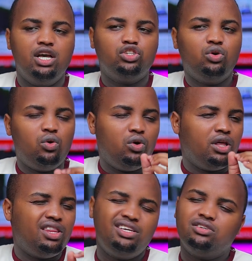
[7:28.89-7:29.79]
So
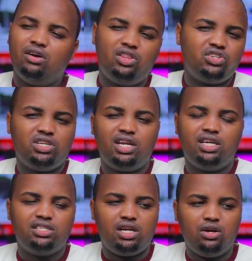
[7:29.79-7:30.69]
all this data
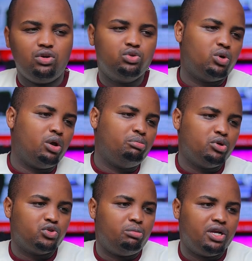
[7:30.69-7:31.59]
is really going to help
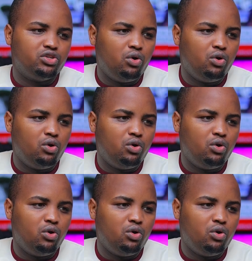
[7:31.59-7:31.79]
you so much.